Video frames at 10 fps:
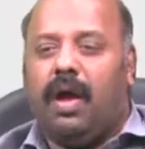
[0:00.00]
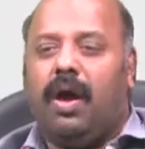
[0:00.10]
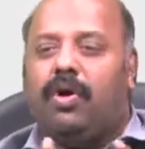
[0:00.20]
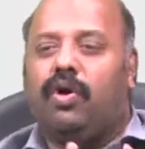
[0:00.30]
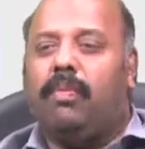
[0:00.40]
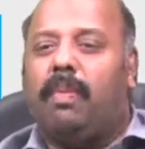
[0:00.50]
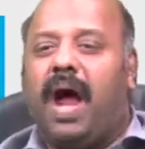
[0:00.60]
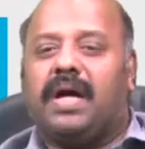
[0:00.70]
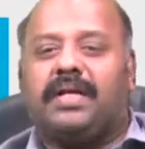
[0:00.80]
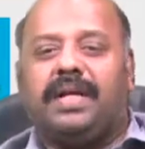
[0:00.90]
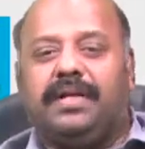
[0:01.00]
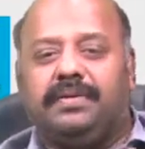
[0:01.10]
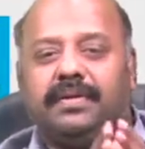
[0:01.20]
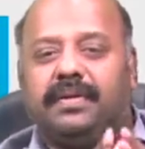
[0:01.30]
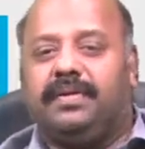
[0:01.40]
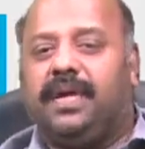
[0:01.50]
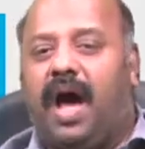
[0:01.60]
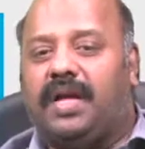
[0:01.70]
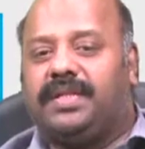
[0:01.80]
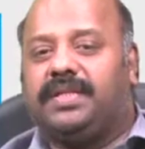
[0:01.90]
marked in
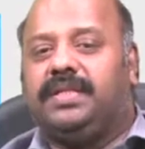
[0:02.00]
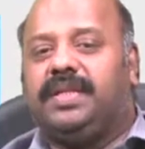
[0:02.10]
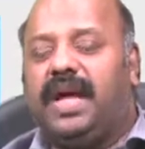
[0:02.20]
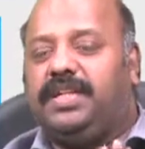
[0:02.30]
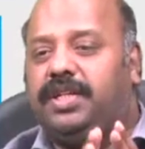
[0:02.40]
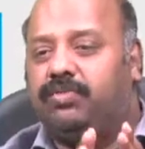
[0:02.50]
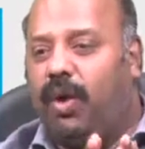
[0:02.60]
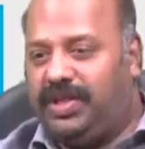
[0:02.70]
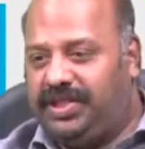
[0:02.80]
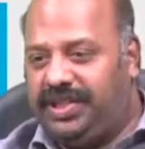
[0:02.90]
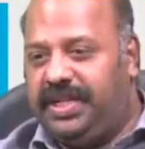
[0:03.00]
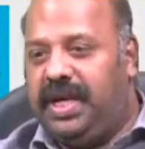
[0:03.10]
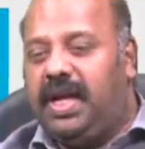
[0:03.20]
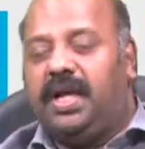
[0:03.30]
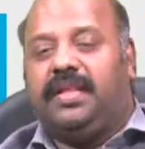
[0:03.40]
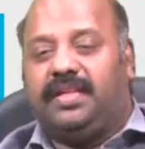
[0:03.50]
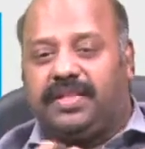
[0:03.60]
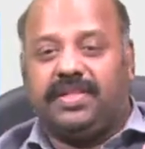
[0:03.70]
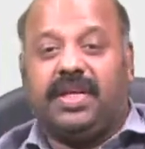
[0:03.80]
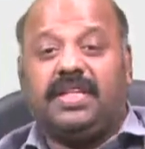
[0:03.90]
Article 19(1)(g), that
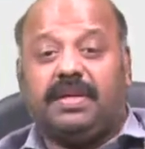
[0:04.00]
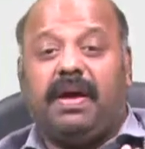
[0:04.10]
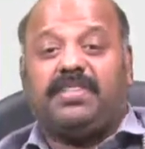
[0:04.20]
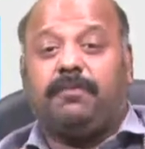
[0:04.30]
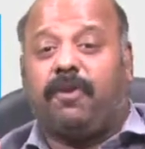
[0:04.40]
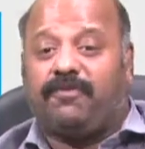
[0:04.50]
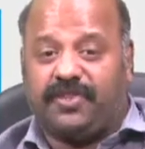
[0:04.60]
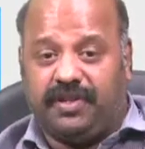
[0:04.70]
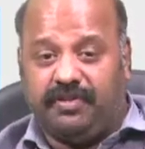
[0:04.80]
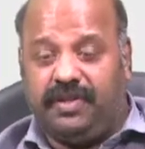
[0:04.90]
is journalism as a profession.